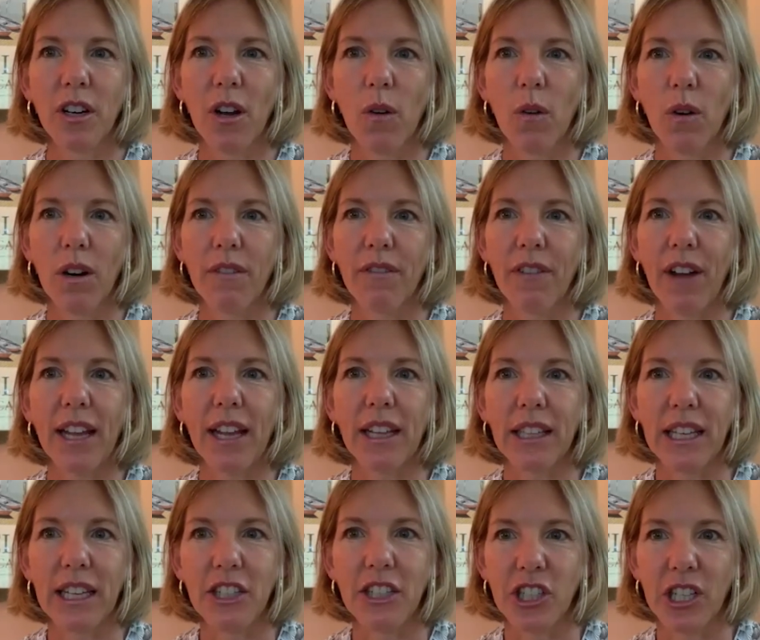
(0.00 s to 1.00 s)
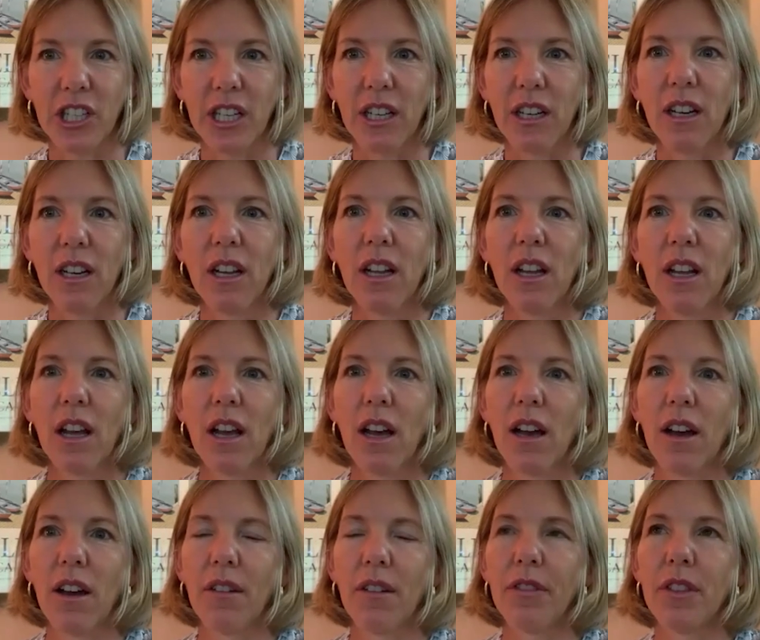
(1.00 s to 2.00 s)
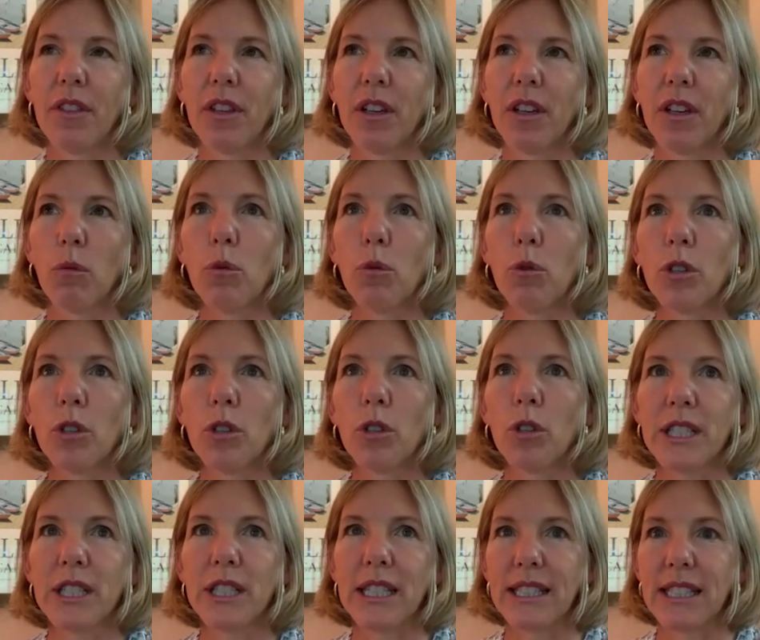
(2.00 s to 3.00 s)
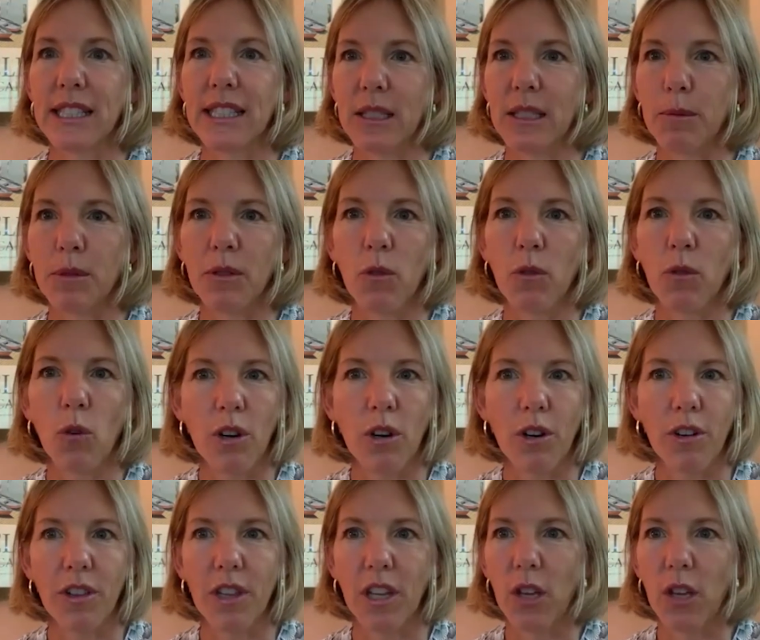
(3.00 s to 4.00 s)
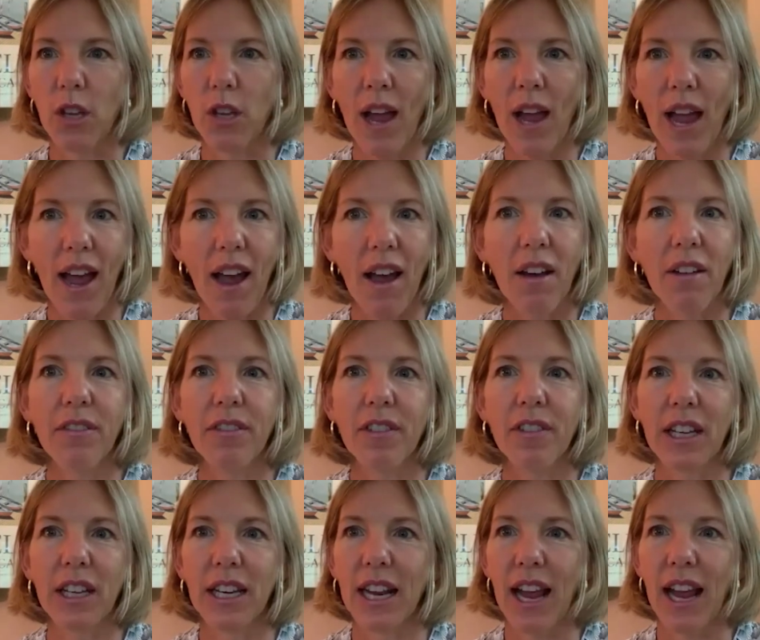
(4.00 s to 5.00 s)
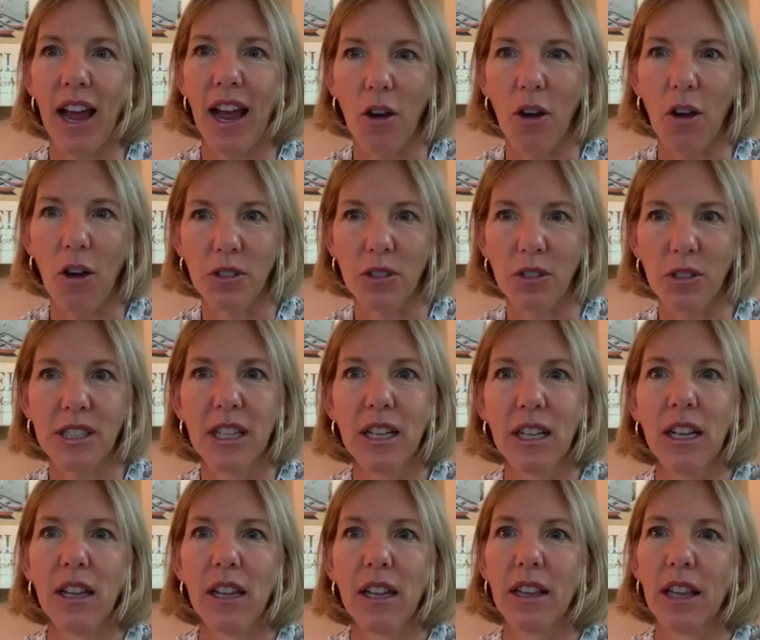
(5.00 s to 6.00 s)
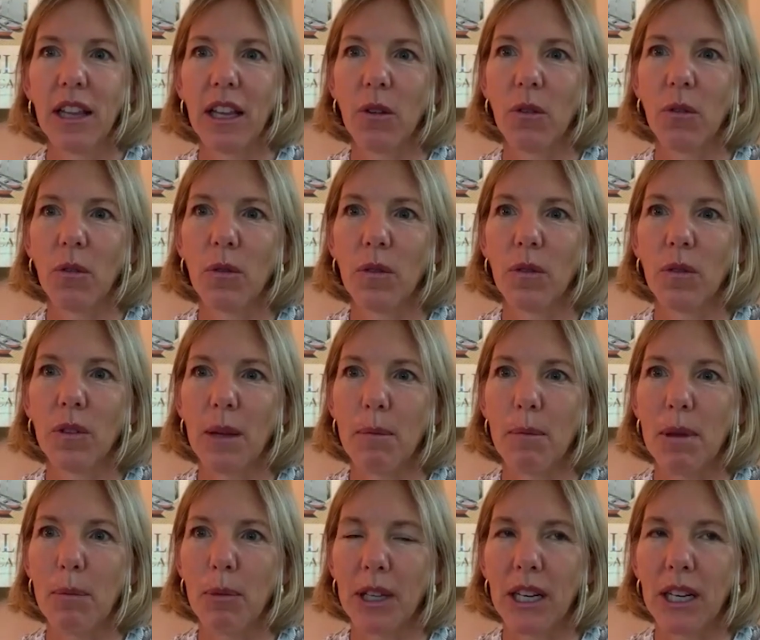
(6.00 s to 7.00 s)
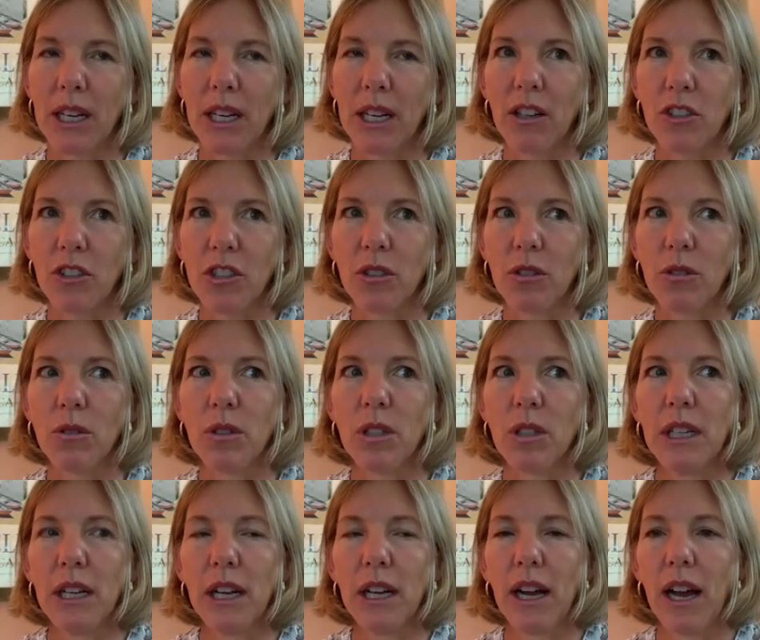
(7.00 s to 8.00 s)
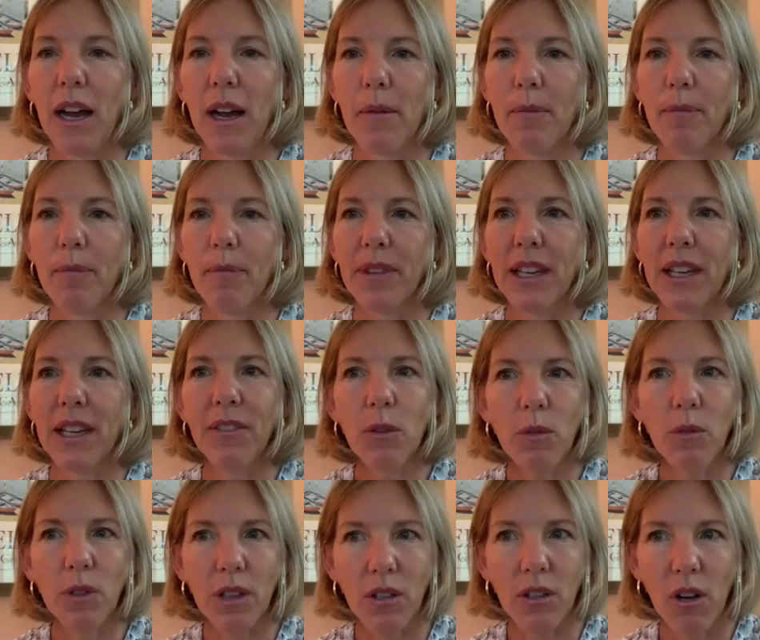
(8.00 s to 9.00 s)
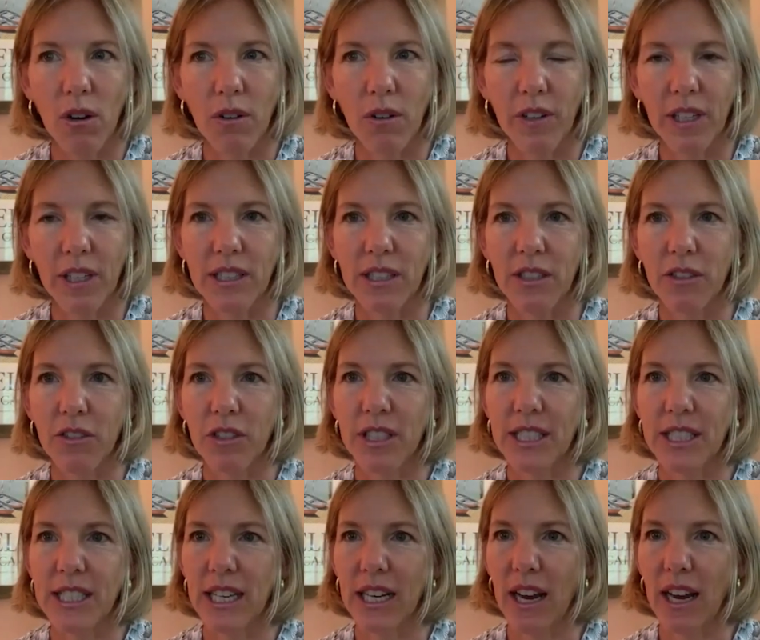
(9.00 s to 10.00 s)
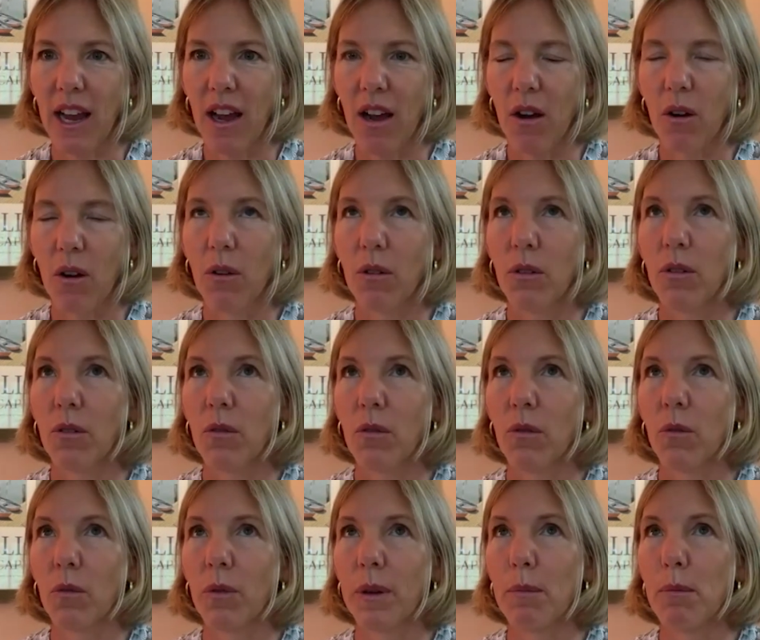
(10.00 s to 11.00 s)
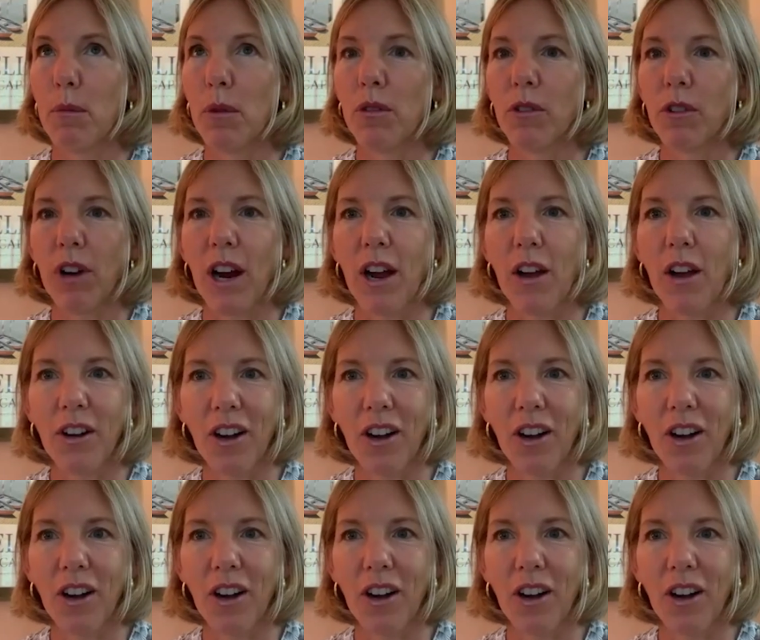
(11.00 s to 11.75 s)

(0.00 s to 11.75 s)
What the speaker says: or a violation of the rules and systems of order that you have in a house that people adhere to. Even with COVID, it's interesting how we move around our